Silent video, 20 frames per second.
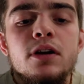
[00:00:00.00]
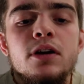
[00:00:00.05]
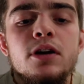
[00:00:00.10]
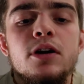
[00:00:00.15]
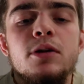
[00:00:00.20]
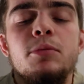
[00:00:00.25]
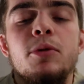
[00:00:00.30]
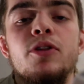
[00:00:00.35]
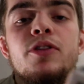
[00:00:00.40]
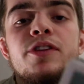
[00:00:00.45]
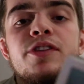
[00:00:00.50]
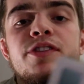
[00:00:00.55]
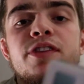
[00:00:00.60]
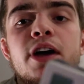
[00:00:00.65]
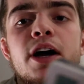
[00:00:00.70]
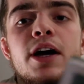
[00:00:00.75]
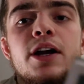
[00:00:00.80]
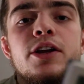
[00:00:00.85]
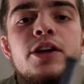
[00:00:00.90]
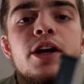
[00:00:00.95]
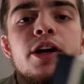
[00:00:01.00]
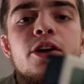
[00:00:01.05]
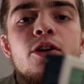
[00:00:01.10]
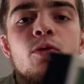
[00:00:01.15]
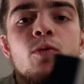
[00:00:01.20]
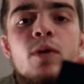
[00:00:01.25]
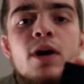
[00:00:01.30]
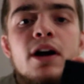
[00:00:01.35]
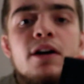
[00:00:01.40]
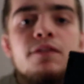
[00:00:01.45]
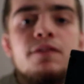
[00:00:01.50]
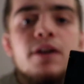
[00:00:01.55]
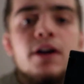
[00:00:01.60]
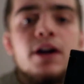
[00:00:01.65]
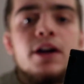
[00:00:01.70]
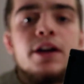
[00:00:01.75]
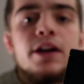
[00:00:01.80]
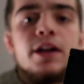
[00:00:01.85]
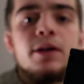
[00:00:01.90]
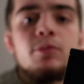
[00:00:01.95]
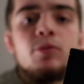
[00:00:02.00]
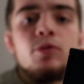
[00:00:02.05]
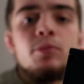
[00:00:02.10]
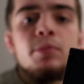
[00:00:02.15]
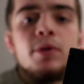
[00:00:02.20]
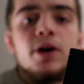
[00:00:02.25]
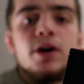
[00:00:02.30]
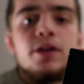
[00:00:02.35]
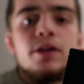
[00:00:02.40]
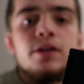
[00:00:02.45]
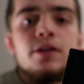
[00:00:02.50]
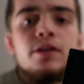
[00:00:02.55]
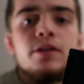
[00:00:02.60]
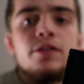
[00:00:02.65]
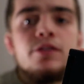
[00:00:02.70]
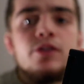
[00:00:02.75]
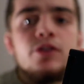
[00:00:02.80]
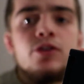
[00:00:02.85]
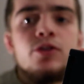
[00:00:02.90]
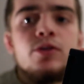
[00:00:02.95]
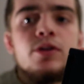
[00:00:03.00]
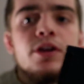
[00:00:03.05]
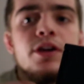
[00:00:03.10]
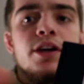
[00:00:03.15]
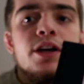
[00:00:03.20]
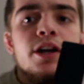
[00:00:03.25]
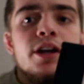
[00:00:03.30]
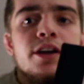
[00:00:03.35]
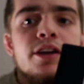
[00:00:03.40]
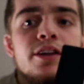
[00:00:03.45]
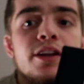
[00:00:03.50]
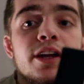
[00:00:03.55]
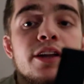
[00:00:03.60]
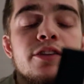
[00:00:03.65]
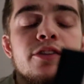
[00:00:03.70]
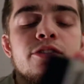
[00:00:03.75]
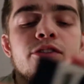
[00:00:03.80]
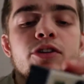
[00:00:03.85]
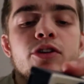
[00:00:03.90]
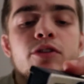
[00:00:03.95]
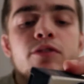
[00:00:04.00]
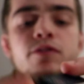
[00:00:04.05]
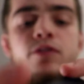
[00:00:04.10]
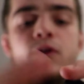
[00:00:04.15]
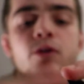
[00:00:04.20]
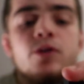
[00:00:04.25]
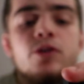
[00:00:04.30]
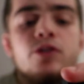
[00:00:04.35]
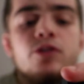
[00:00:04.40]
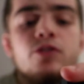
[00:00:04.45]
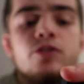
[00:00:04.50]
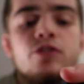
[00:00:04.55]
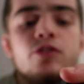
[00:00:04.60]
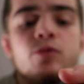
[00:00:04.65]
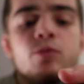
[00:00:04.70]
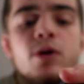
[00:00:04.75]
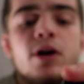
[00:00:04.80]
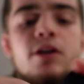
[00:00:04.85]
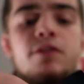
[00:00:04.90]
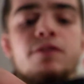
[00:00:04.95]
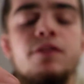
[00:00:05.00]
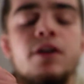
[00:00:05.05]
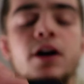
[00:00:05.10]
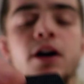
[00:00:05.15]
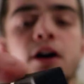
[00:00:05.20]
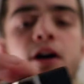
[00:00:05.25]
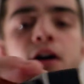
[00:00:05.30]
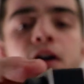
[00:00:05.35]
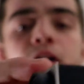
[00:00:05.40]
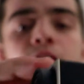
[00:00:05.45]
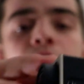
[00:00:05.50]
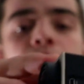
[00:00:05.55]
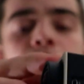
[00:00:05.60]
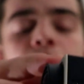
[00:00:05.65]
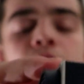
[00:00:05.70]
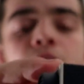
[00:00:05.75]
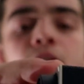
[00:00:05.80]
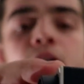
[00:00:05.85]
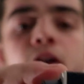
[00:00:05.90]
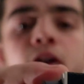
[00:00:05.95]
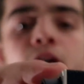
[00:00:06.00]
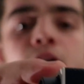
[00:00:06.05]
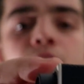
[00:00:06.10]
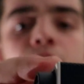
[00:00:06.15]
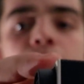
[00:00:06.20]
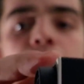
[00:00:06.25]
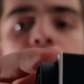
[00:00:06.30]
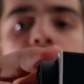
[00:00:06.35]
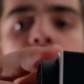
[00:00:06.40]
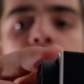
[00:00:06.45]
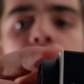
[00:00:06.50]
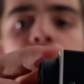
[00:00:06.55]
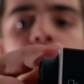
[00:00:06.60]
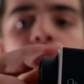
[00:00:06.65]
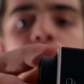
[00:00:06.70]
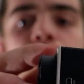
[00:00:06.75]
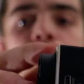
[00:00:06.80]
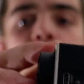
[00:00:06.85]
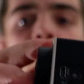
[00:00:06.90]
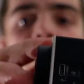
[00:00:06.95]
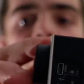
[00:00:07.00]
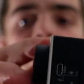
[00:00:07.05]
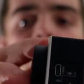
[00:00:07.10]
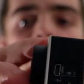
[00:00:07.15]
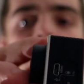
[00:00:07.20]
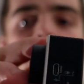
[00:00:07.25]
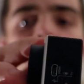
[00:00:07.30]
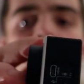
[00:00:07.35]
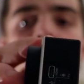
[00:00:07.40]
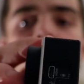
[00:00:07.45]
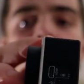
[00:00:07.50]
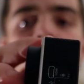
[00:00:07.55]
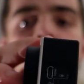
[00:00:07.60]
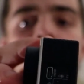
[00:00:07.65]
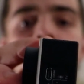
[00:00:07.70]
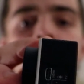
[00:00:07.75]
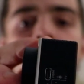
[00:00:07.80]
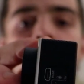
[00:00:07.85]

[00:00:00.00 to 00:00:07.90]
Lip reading: the side, you got your Wi-Fi enabled button, so you can kind of connect this to your phone and use its Wi-Fi. Right here,